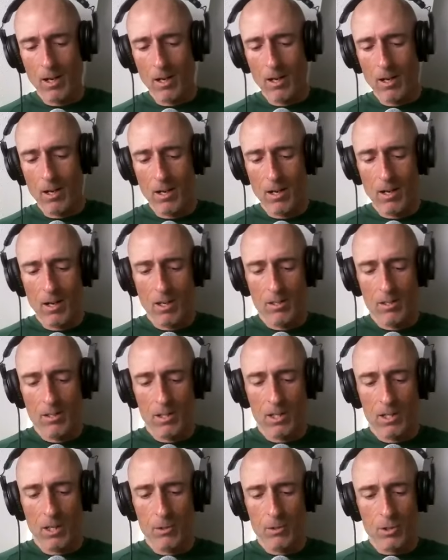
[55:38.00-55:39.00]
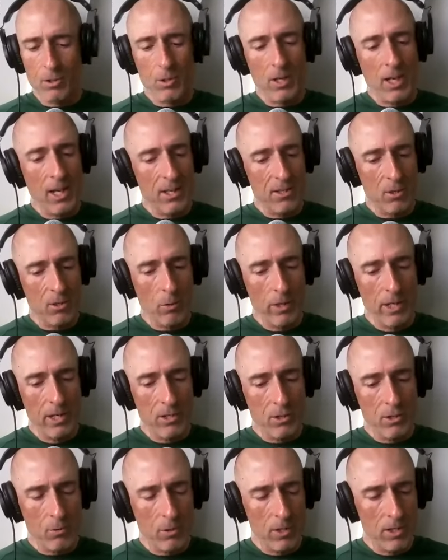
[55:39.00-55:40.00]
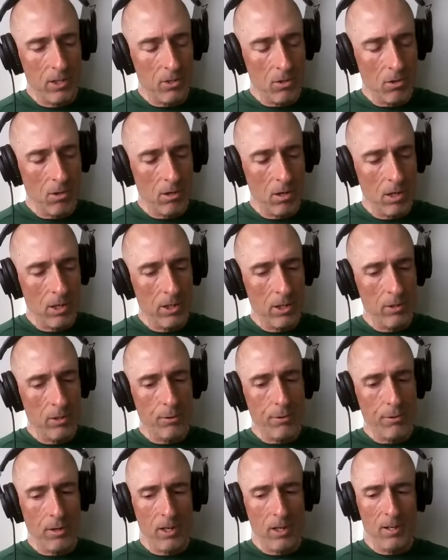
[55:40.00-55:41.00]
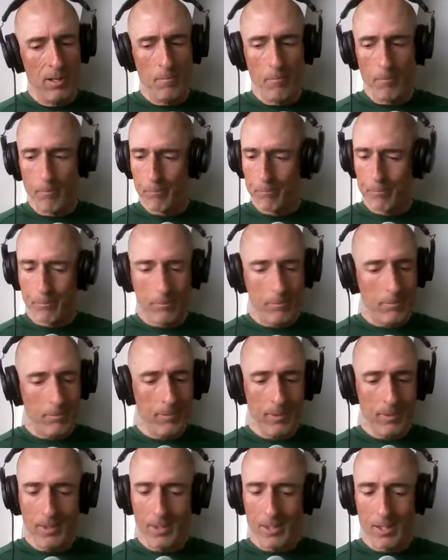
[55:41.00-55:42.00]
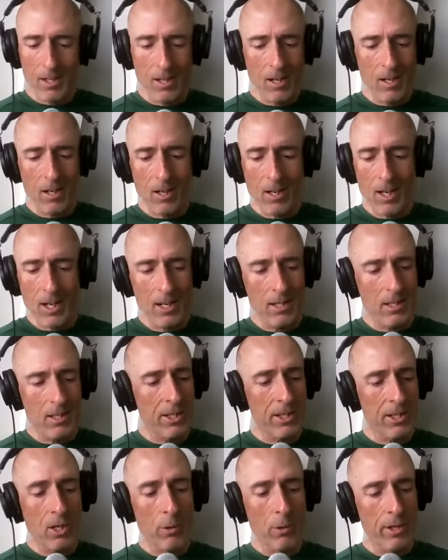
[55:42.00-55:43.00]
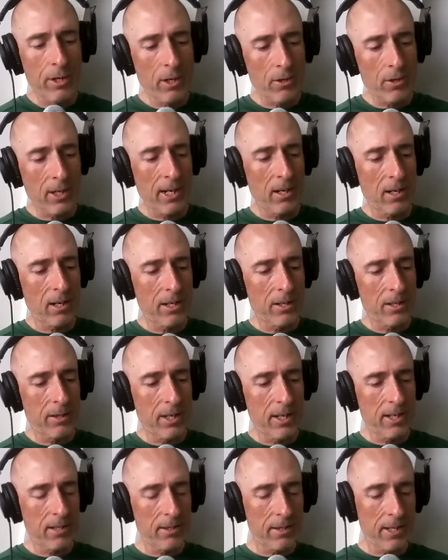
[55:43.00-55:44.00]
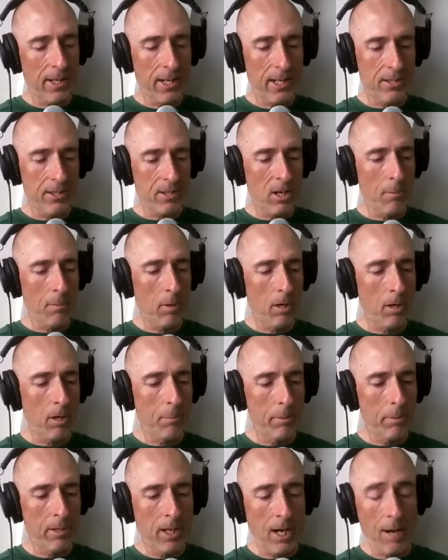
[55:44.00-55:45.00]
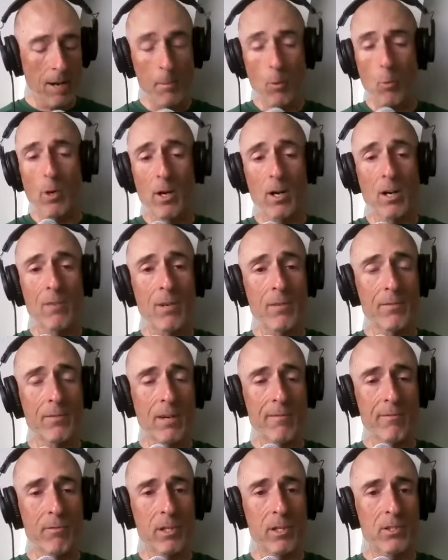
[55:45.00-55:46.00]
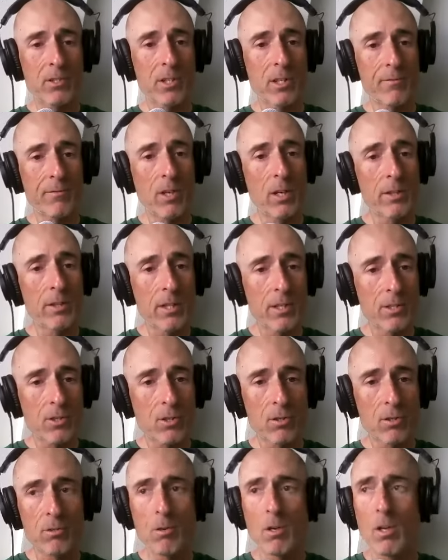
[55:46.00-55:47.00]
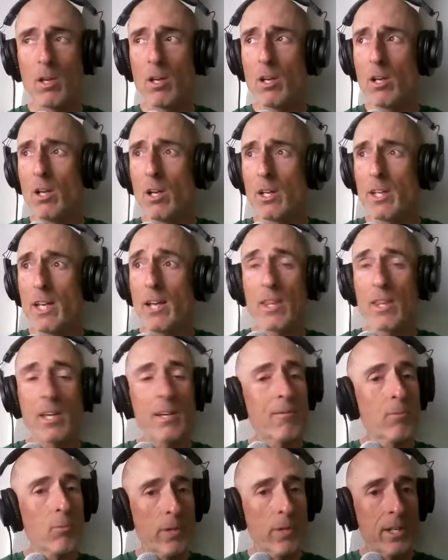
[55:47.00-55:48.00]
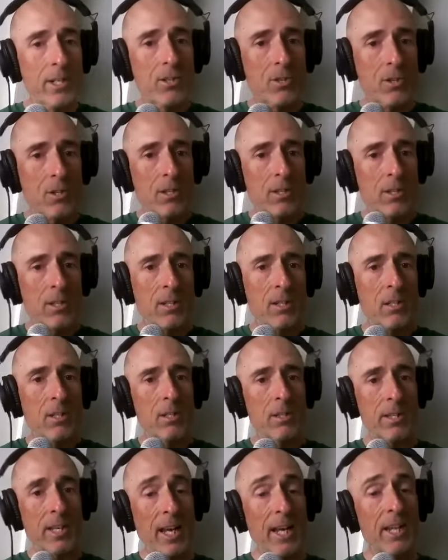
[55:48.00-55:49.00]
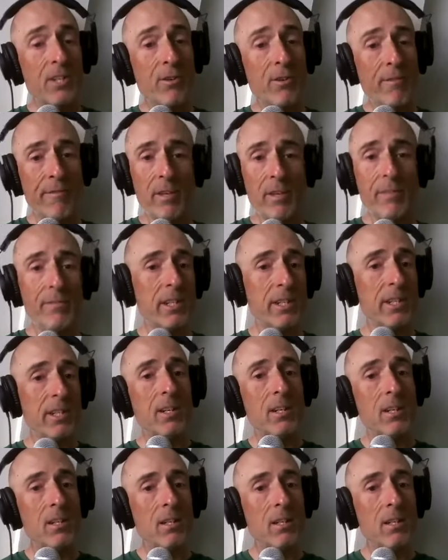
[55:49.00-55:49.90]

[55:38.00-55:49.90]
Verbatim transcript: Uh, you know, so yeah, so injuries are another thing. Uh, I, you know, another area that that has come up and I'm aware of, I've got friends that have done this who, yeah, they have reached the the age of 50